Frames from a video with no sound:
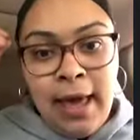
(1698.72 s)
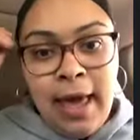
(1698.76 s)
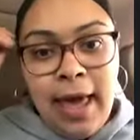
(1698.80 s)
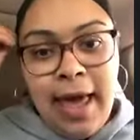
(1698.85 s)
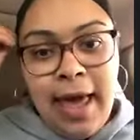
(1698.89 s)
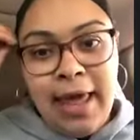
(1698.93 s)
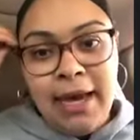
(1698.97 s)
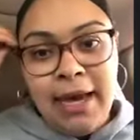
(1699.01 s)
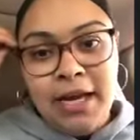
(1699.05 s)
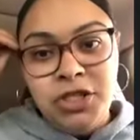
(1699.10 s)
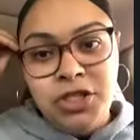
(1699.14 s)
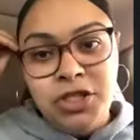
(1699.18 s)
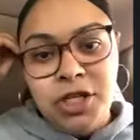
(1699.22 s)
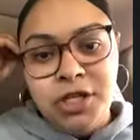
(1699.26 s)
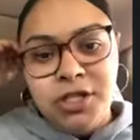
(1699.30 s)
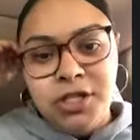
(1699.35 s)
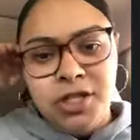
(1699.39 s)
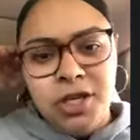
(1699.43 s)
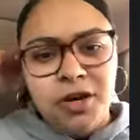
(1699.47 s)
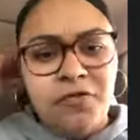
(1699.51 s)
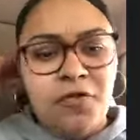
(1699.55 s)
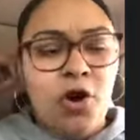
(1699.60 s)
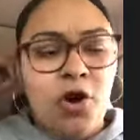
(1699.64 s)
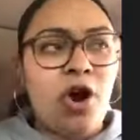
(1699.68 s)
and it just
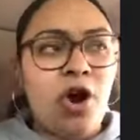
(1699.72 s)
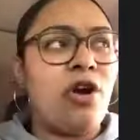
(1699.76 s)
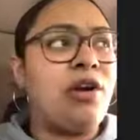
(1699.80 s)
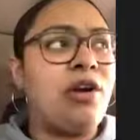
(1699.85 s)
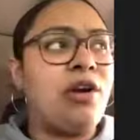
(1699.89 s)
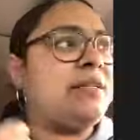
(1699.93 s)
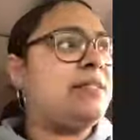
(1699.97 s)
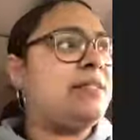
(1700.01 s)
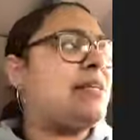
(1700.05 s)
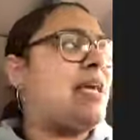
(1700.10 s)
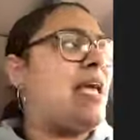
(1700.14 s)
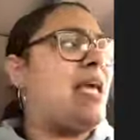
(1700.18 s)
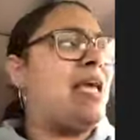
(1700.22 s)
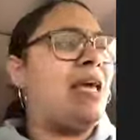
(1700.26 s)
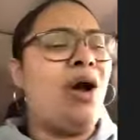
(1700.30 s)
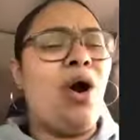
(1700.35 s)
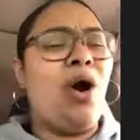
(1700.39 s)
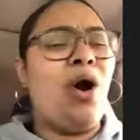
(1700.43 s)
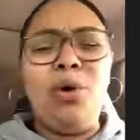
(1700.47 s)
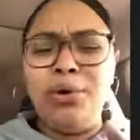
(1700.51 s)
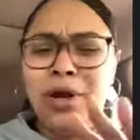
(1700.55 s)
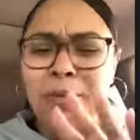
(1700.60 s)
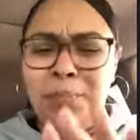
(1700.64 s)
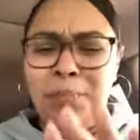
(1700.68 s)
took for her to say
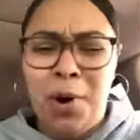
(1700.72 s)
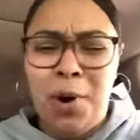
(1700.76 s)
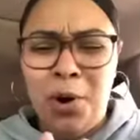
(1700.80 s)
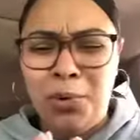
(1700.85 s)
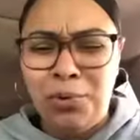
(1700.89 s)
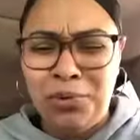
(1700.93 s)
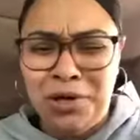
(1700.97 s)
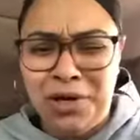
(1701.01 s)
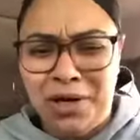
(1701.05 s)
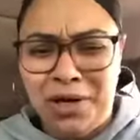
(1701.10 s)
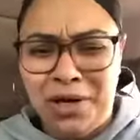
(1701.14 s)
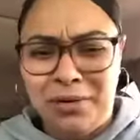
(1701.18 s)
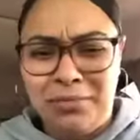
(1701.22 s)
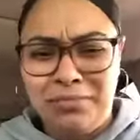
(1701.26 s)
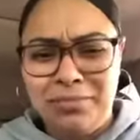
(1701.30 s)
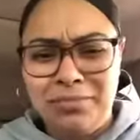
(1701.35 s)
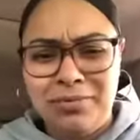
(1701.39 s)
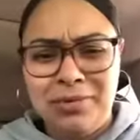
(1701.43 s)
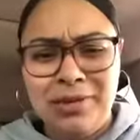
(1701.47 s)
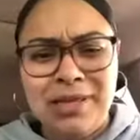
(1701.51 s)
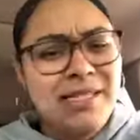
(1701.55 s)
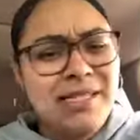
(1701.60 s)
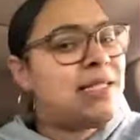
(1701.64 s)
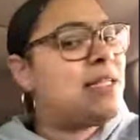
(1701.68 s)
hold up hold up
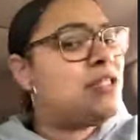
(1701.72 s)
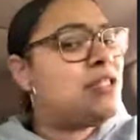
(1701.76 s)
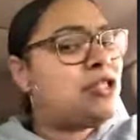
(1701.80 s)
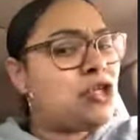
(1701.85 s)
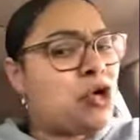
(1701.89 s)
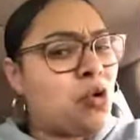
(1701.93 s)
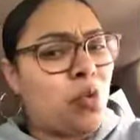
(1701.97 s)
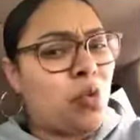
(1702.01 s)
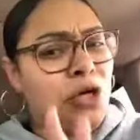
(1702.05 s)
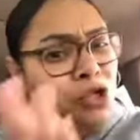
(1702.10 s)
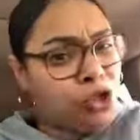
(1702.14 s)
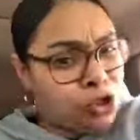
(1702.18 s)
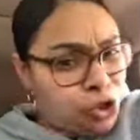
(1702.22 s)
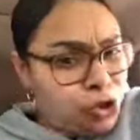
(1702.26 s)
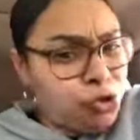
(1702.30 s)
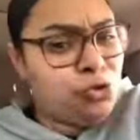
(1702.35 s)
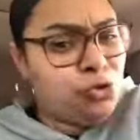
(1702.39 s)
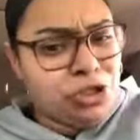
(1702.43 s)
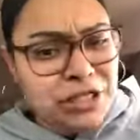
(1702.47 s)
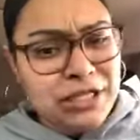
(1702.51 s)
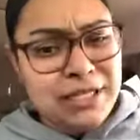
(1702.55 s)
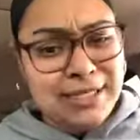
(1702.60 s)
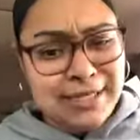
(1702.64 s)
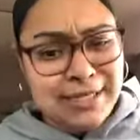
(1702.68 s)
listen to what you
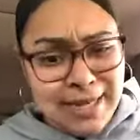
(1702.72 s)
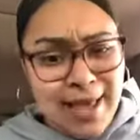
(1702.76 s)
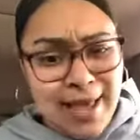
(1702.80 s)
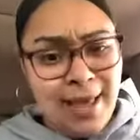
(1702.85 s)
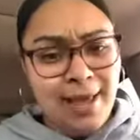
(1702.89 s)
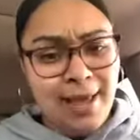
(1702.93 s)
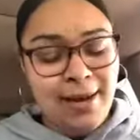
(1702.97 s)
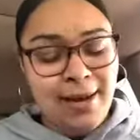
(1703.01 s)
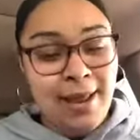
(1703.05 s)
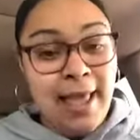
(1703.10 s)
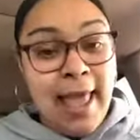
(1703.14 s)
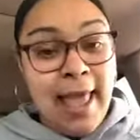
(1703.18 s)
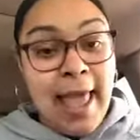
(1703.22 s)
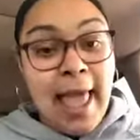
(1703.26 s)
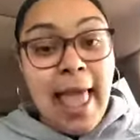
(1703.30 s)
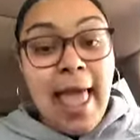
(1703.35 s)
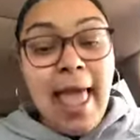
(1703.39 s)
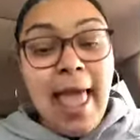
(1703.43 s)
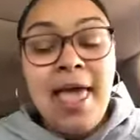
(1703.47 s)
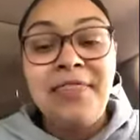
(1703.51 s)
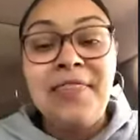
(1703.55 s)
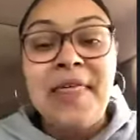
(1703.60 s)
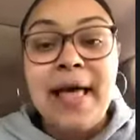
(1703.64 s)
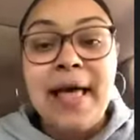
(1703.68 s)
just said.
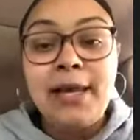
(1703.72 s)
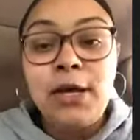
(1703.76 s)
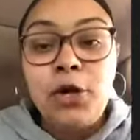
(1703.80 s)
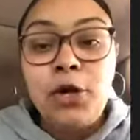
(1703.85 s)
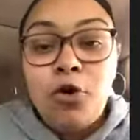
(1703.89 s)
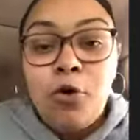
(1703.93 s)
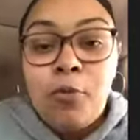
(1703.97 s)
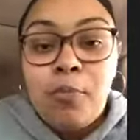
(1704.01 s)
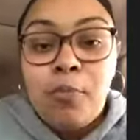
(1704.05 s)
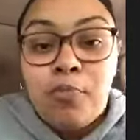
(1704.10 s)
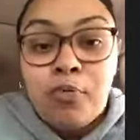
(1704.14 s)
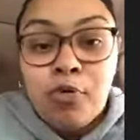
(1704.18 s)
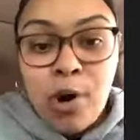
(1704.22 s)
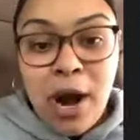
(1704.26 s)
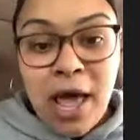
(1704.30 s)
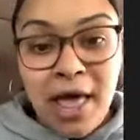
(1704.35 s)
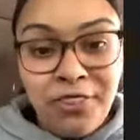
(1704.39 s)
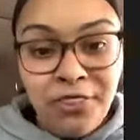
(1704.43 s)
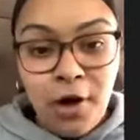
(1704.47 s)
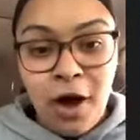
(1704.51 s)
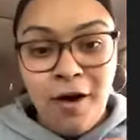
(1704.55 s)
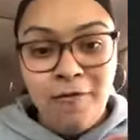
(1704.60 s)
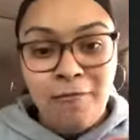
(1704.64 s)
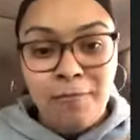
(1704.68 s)
And that little
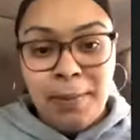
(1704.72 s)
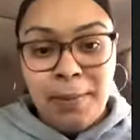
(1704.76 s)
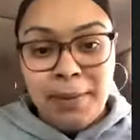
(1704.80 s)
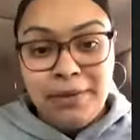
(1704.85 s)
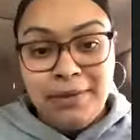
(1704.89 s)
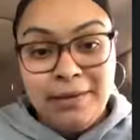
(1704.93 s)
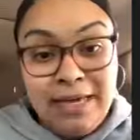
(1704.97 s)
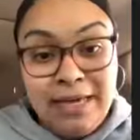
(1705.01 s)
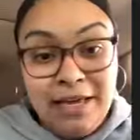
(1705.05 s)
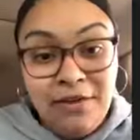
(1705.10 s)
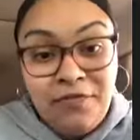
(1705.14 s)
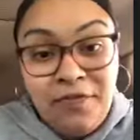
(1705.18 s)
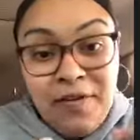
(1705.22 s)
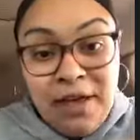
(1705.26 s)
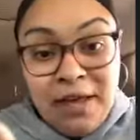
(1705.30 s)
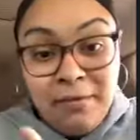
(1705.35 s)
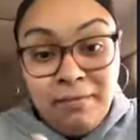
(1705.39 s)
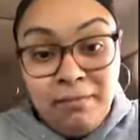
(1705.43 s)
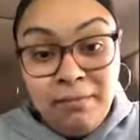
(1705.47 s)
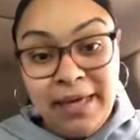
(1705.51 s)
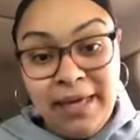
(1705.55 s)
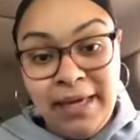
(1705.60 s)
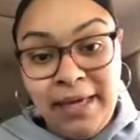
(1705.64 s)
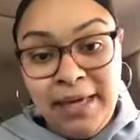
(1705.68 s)
breath of belief
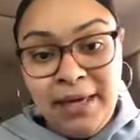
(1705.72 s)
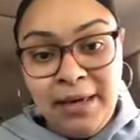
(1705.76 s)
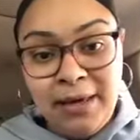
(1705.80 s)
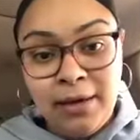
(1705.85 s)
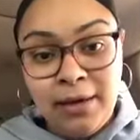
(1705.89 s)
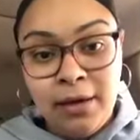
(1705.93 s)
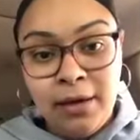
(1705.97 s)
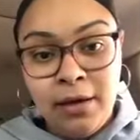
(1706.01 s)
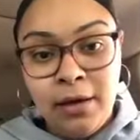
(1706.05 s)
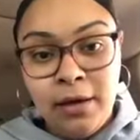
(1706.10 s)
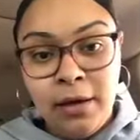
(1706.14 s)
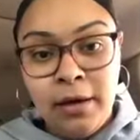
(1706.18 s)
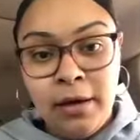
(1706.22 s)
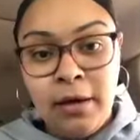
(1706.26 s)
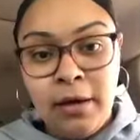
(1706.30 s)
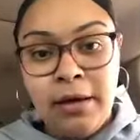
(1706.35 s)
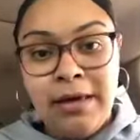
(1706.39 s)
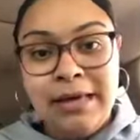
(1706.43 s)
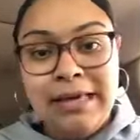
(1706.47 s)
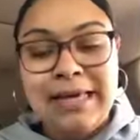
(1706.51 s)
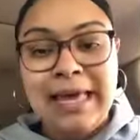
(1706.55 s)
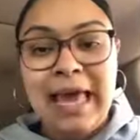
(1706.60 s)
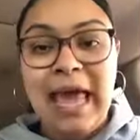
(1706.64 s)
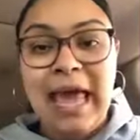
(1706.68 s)
in me
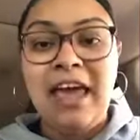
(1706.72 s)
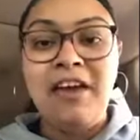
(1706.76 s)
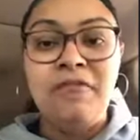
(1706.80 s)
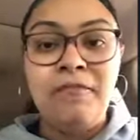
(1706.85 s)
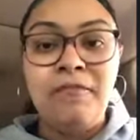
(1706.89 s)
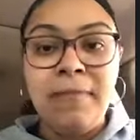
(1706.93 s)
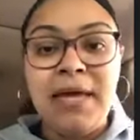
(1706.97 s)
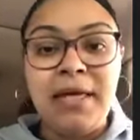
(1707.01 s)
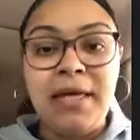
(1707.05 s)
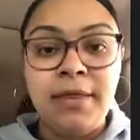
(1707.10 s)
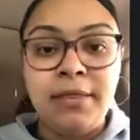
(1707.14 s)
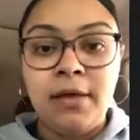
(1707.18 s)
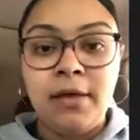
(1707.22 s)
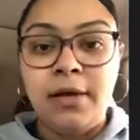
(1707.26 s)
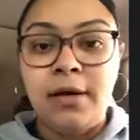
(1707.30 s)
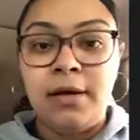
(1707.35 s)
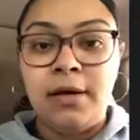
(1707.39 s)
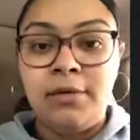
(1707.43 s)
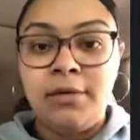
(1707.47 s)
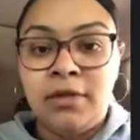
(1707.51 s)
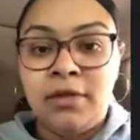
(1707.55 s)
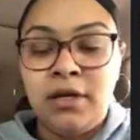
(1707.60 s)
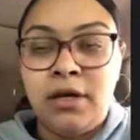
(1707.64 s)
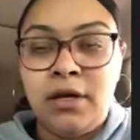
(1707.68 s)
gave me the,
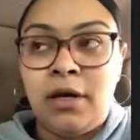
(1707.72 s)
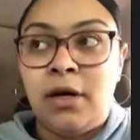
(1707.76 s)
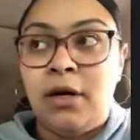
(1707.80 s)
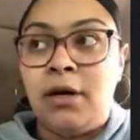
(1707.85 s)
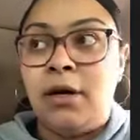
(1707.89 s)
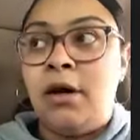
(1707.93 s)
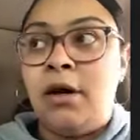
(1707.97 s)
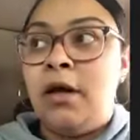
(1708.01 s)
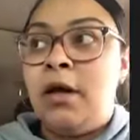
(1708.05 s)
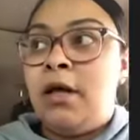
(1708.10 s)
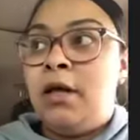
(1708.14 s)
the,